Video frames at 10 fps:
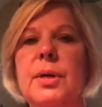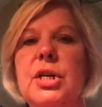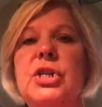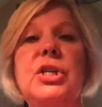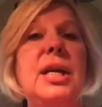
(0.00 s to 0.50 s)

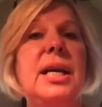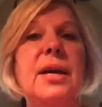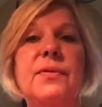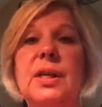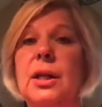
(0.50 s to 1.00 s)
she
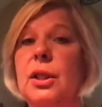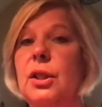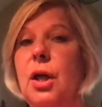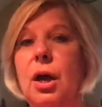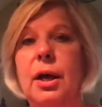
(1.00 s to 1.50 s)
gives a
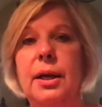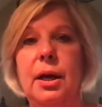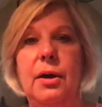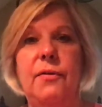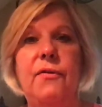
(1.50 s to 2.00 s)
lot
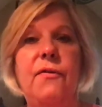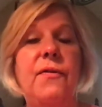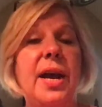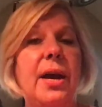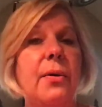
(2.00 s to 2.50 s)
of
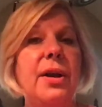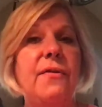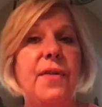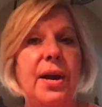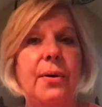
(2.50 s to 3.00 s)
very,
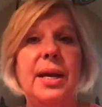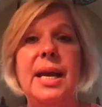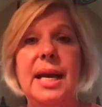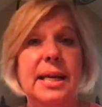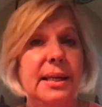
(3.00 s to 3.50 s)
very
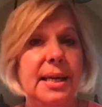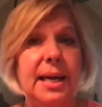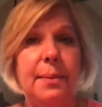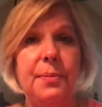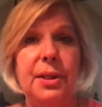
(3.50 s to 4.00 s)

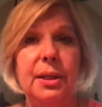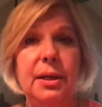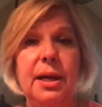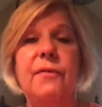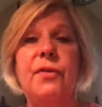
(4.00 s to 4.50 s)
in-depth
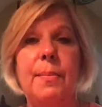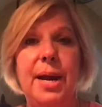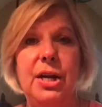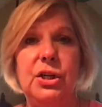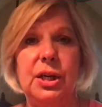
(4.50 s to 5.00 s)

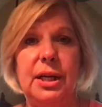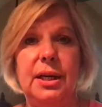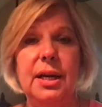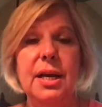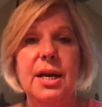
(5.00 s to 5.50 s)

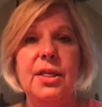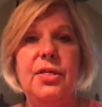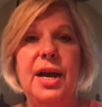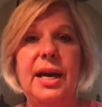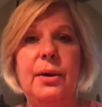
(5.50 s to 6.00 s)
information
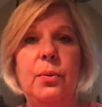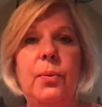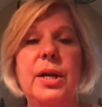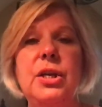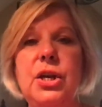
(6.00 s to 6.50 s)
that
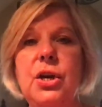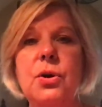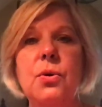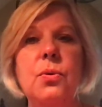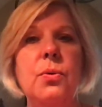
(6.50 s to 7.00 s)
when
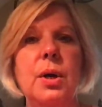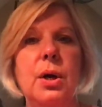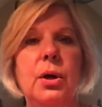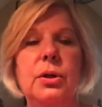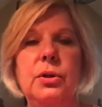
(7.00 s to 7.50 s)

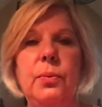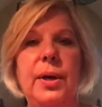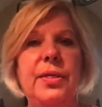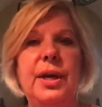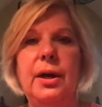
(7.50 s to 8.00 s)

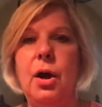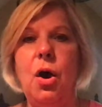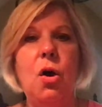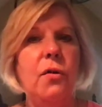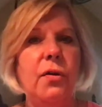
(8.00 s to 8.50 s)
the
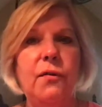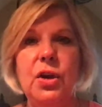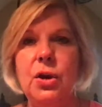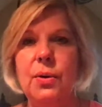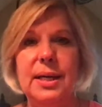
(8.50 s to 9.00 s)

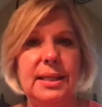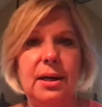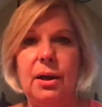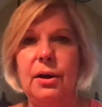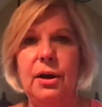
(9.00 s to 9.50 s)
overview is
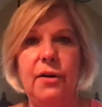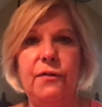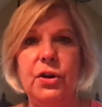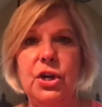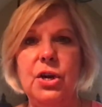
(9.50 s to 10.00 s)
not enough
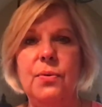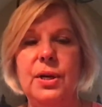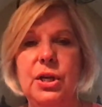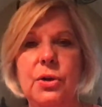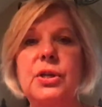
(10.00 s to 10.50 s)
for you
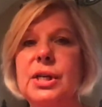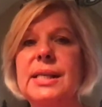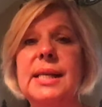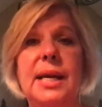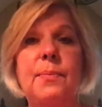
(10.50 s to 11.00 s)
and you
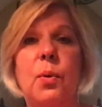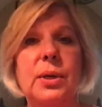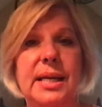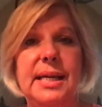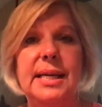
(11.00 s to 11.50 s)
just need more
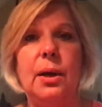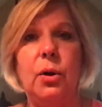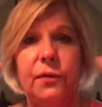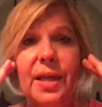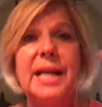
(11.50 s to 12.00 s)
detail, or
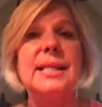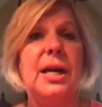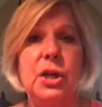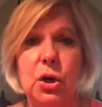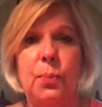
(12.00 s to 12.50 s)
if that's how
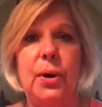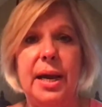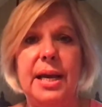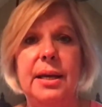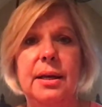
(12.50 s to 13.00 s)
your
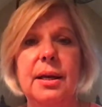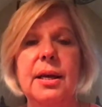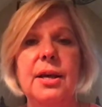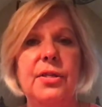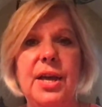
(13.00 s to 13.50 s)
brain
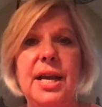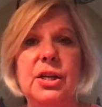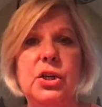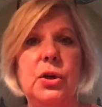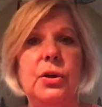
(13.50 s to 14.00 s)

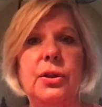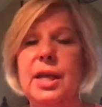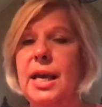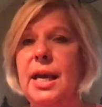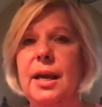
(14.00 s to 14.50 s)
thinks, you're
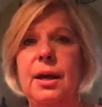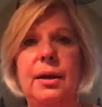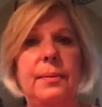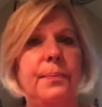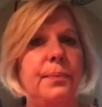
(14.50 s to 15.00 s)

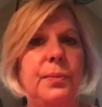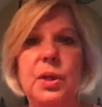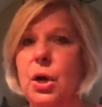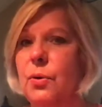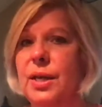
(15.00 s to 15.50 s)
thinking,
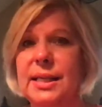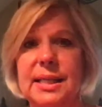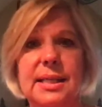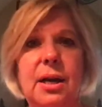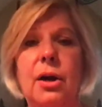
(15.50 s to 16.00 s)
no, this
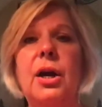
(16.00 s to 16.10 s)
is not